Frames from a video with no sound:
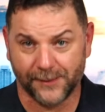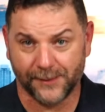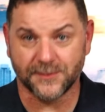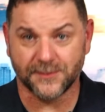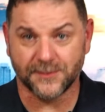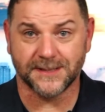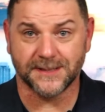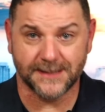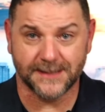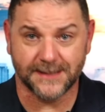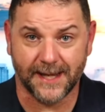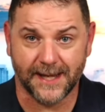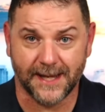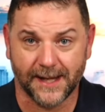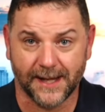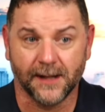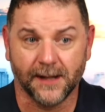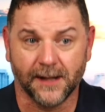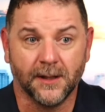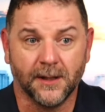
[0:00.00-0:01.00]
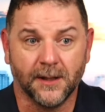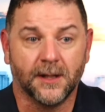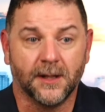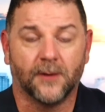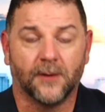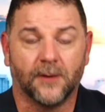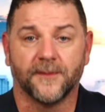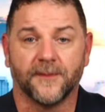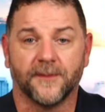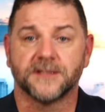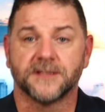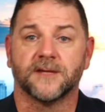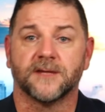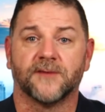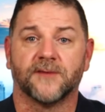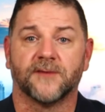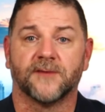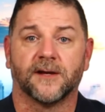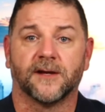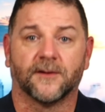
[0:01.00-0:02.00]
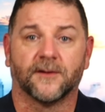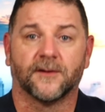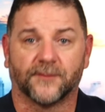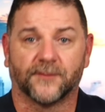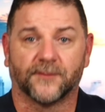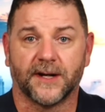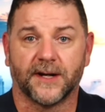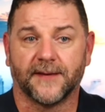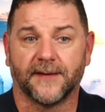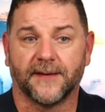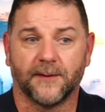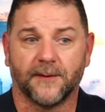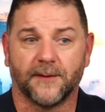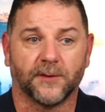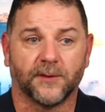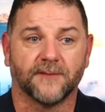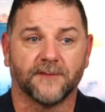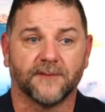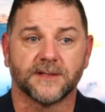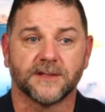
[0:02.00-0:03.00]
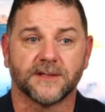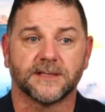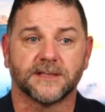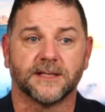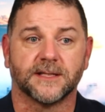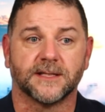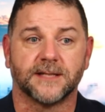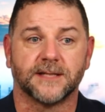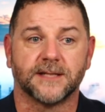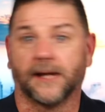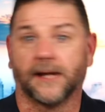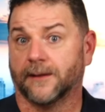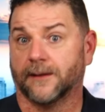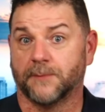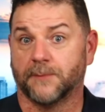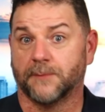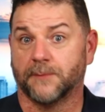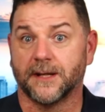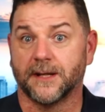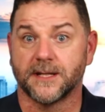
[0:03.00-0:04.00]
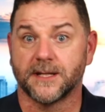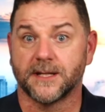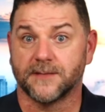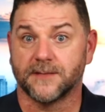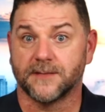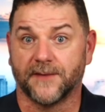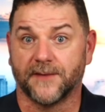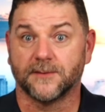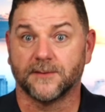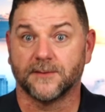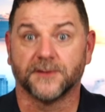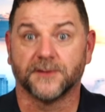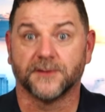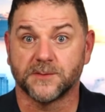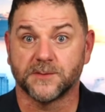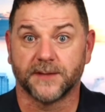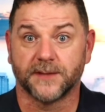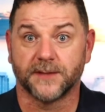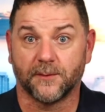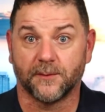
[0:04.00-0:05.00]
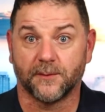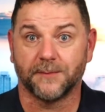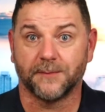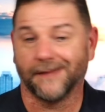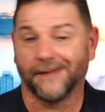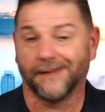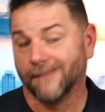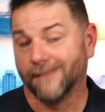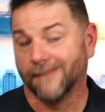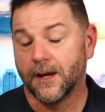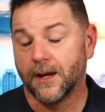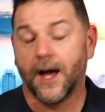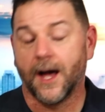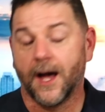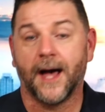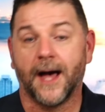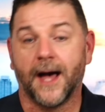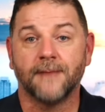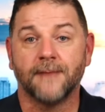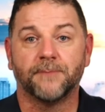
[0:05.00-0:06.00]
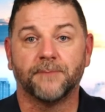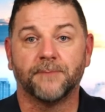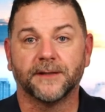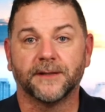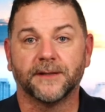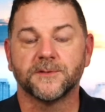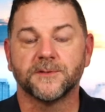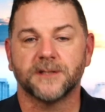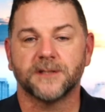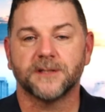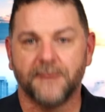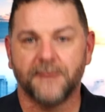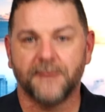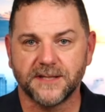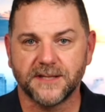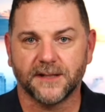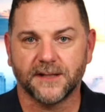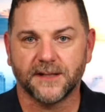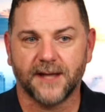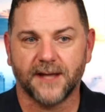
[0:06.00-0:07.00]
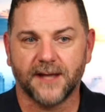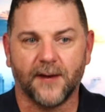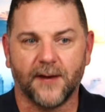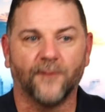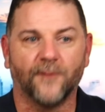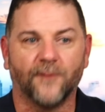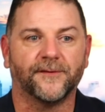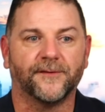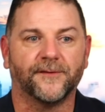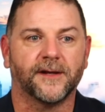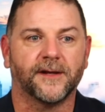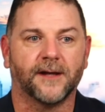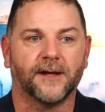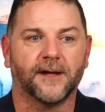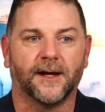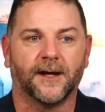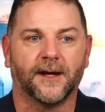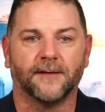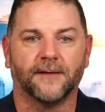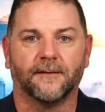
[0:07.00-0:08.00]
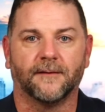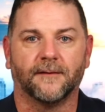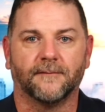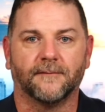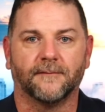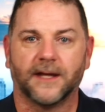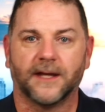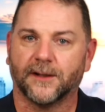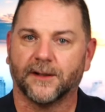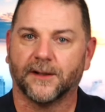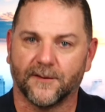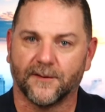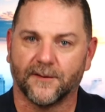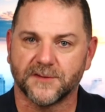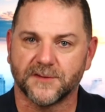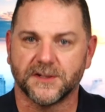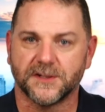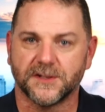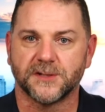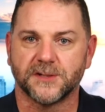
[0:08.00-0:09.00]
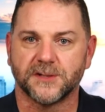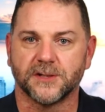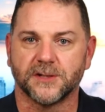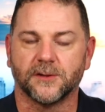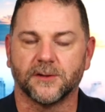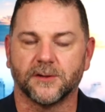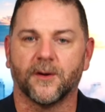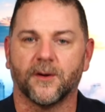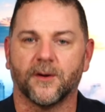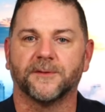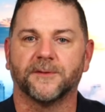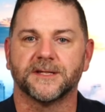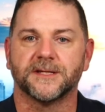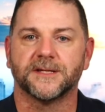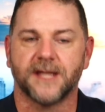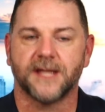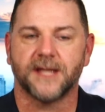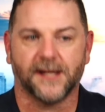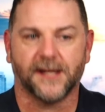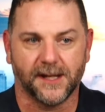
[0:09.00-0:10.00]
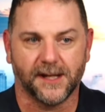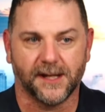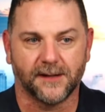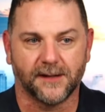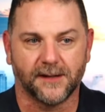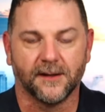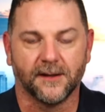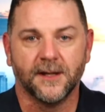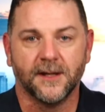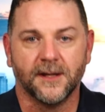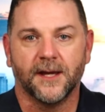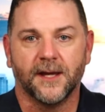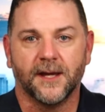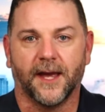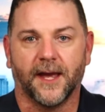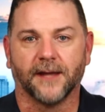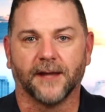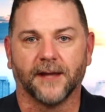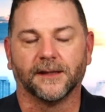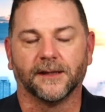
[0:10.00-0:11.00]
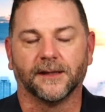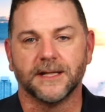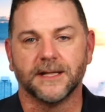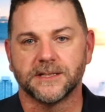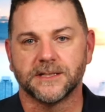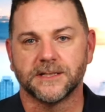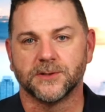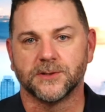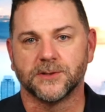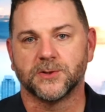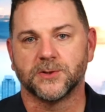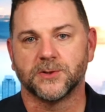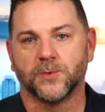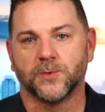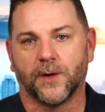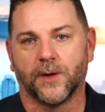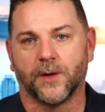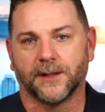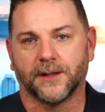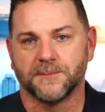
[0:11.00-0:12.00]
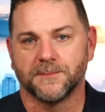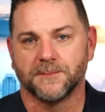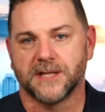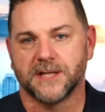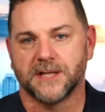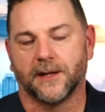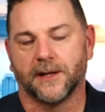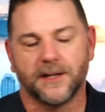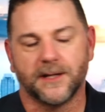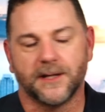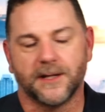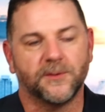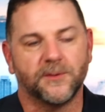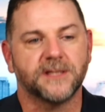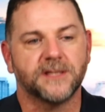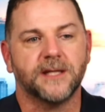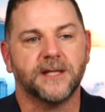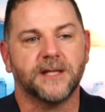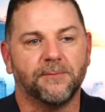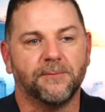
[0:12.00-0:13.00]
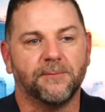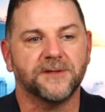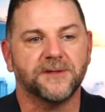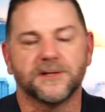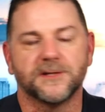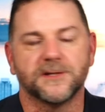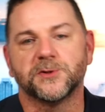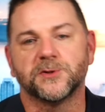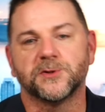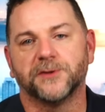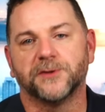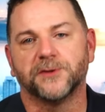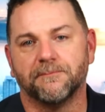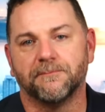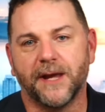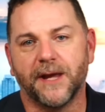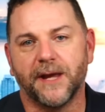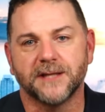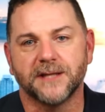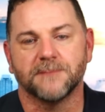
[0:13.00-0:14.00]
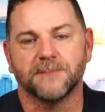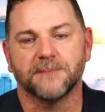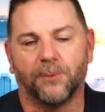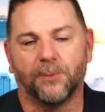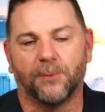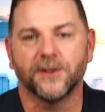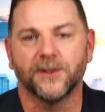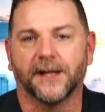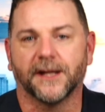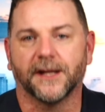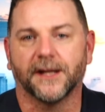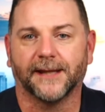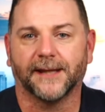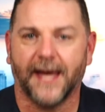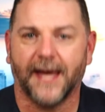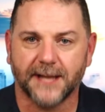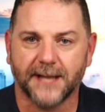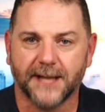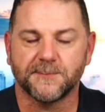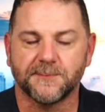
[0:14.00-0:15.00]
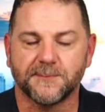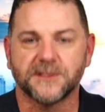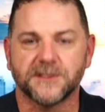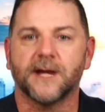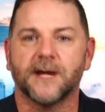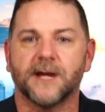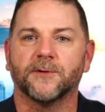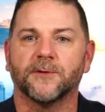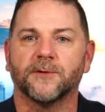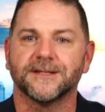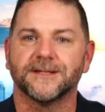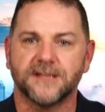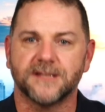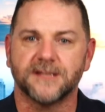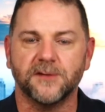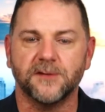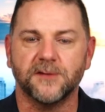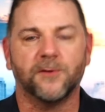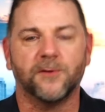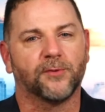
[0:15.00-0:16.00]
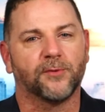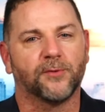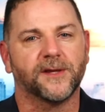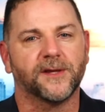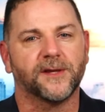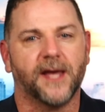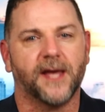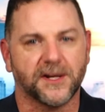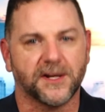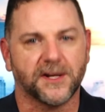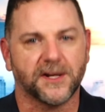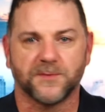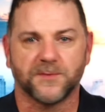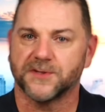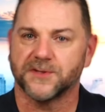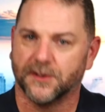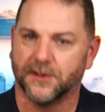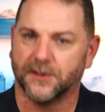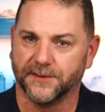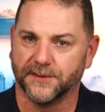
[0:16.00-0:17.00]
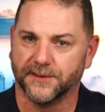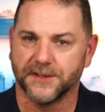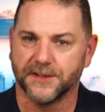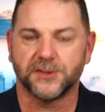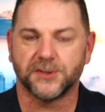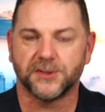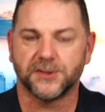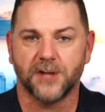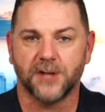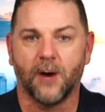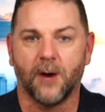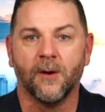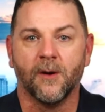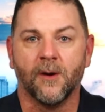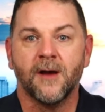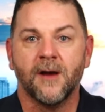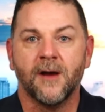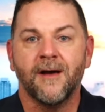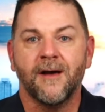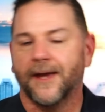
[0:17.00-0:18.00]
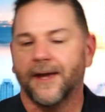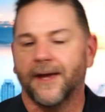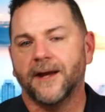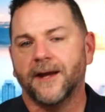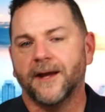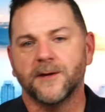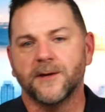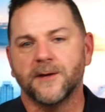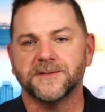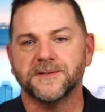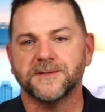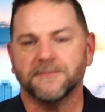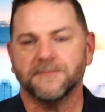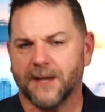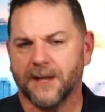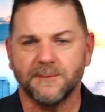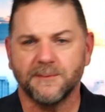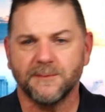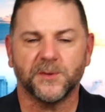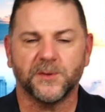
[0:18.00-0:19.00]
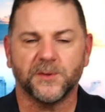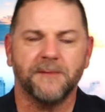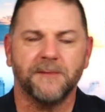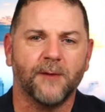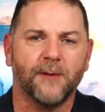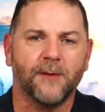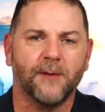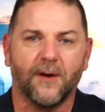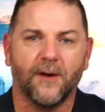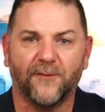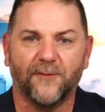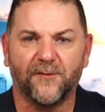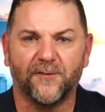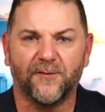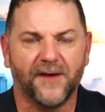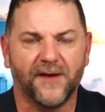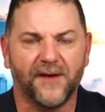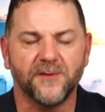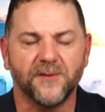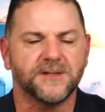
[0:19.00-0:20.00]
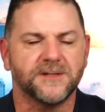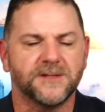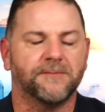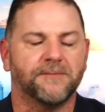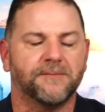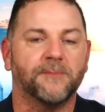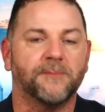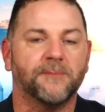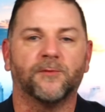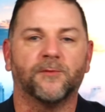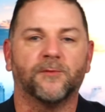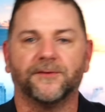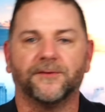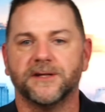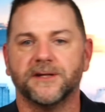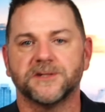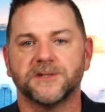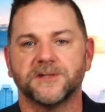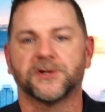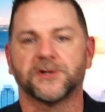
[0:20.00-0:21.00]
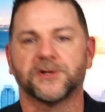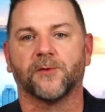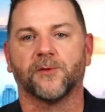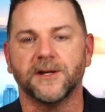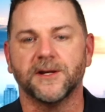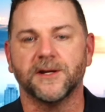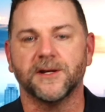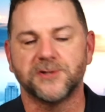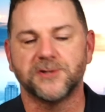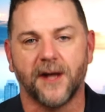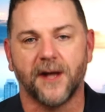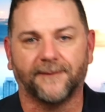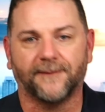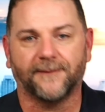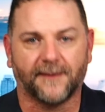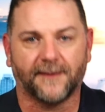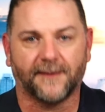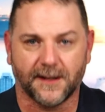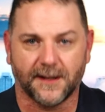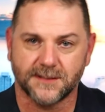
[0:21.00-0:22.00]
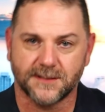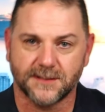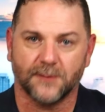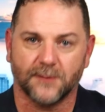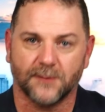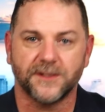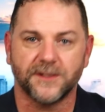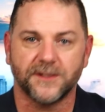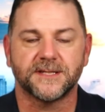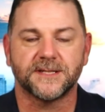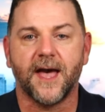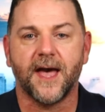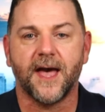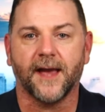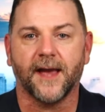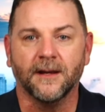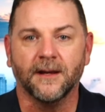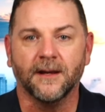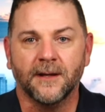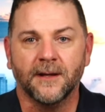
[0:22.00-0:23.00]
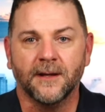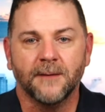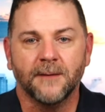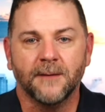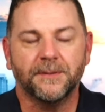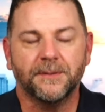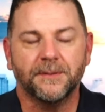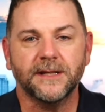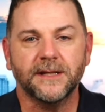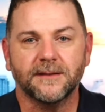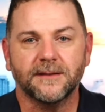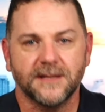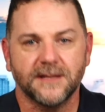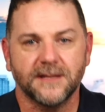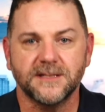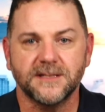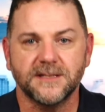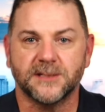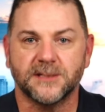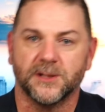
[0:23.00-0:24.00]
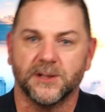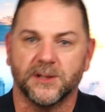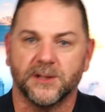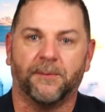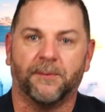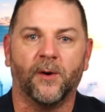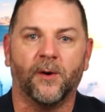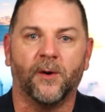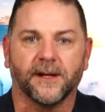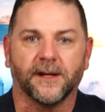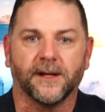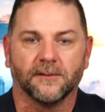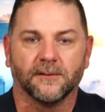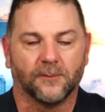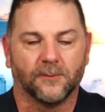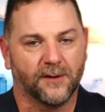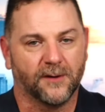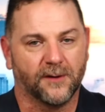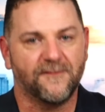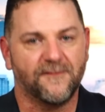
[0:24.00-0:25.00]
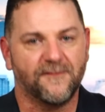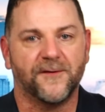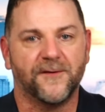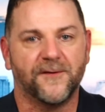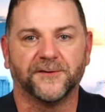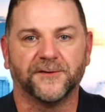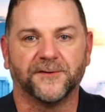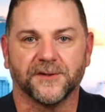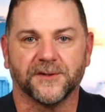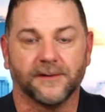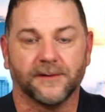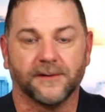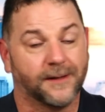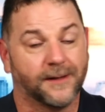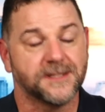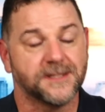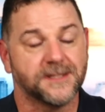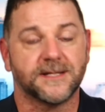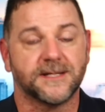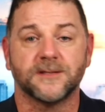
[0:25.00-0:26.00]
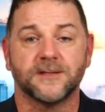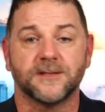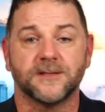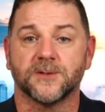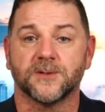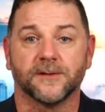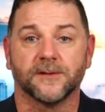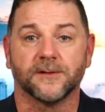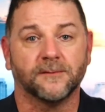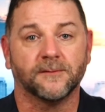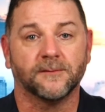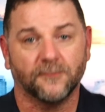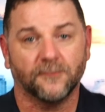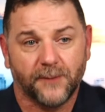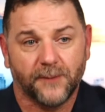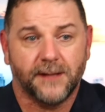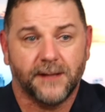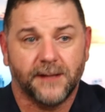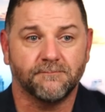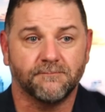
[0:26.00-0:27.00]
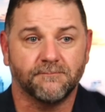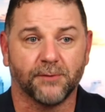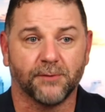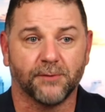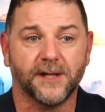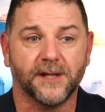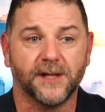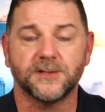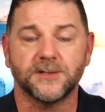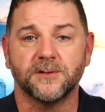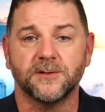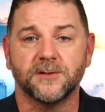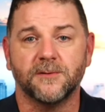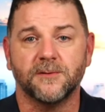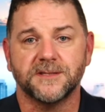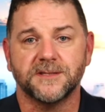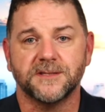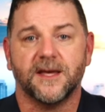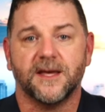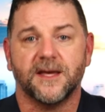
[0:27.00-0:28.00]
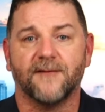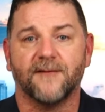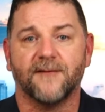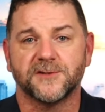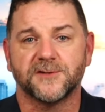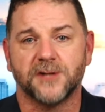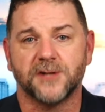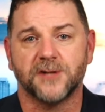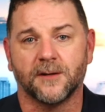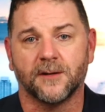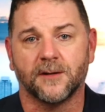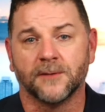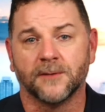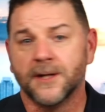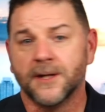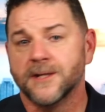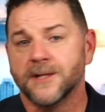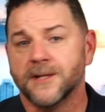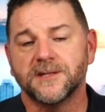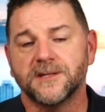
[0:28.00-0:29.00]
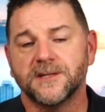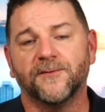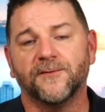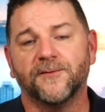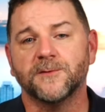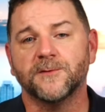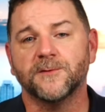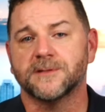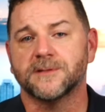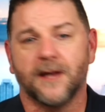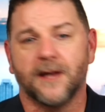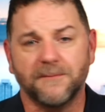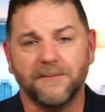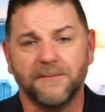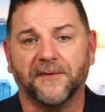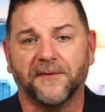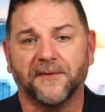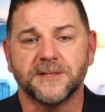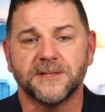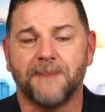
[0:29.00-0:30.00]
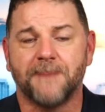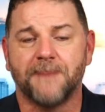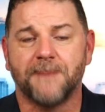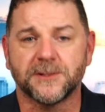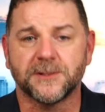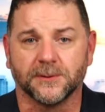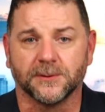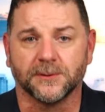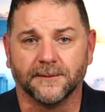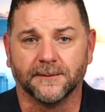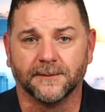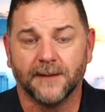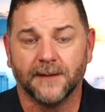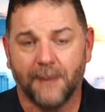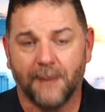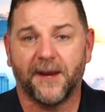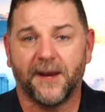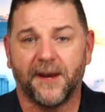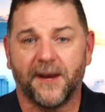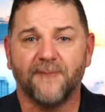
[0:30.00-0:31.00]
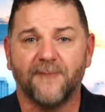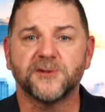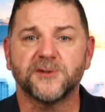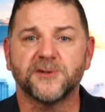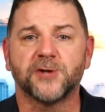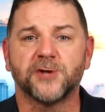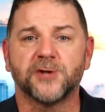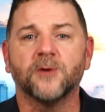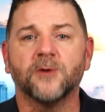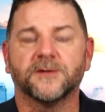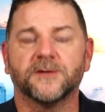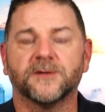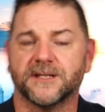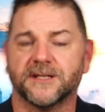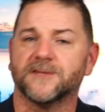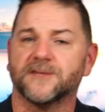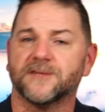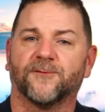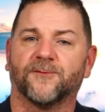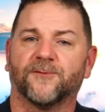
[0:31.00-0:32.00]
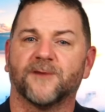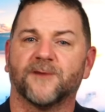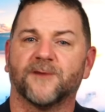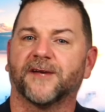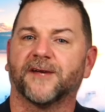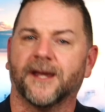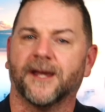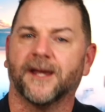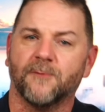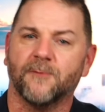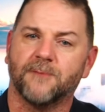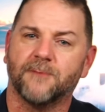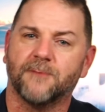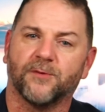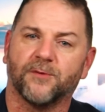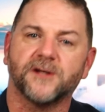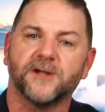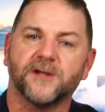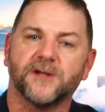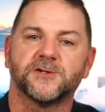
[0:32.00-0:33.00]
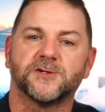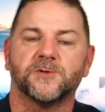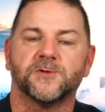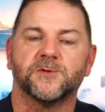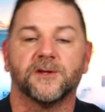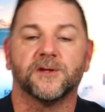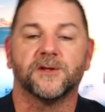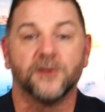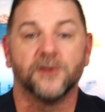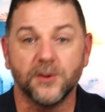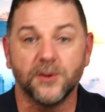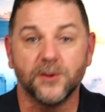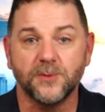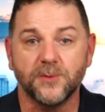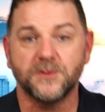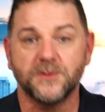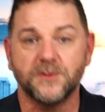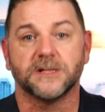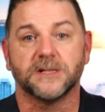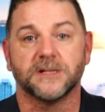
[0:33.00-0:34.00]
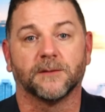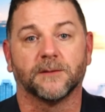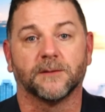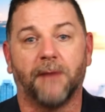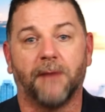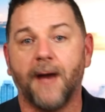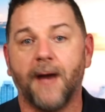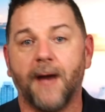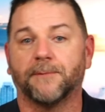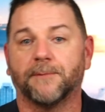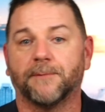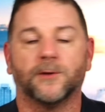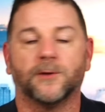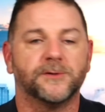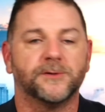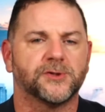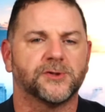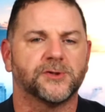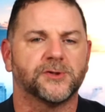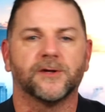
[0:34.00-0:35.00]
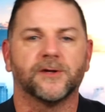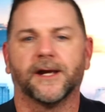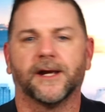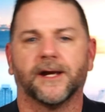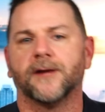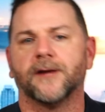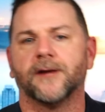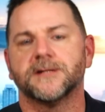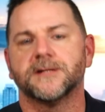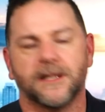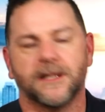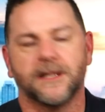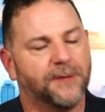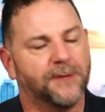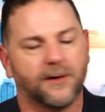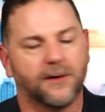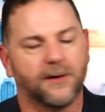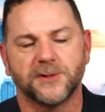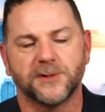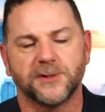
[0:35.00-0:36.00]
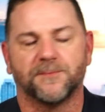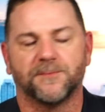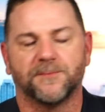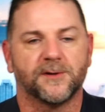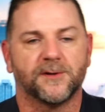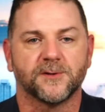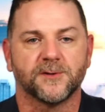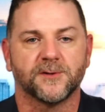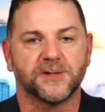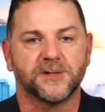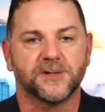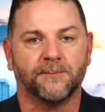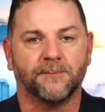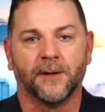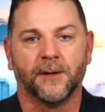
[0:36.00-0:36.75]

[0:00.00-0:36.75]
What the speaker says: today or this evening on Friday, they will give us the date. That'll be nice if they told us when that would be. But it was an amazing day. Hopefully that conversation, you were able to take heed and listen to what comes out. When it's a presidential debate, it's important to get the experts, and I will continue to bring the experts on this show. And I know sometimes we may ruffle feathers and people will need to screenshot the things that we say. But this is to the point. We're unfiltered and uncensored, and we bring it to you as the average Joe. See, folks, I'm nothing special. I'm an average Joe who stands in front of a camera and brings you the news and pop culture and entertainment and entrepreneurship